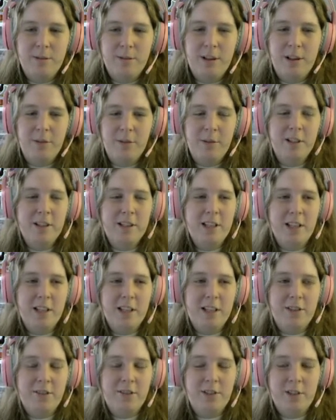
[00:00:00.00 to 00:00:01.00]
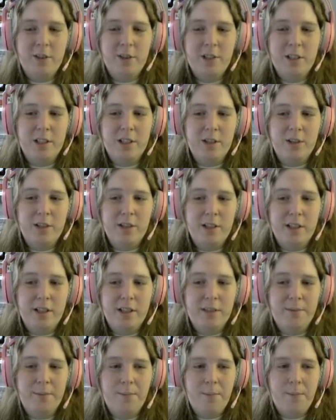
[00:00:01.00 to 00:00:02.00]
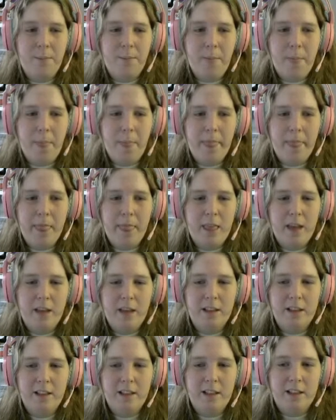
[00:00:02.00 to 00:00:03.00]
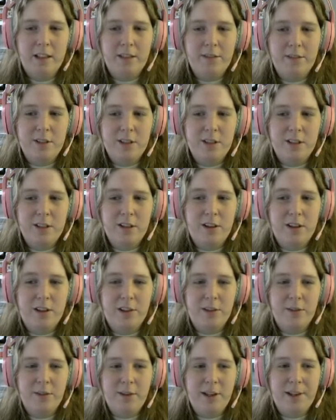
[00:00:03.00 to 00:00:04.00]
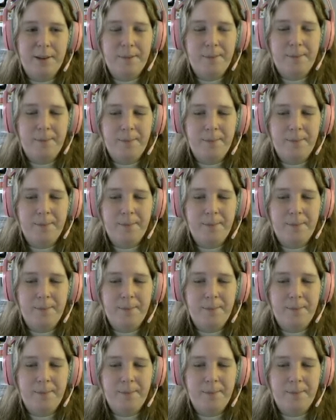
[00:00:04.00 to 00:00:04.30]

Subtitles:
It will take a few hundred gifts to go all the way,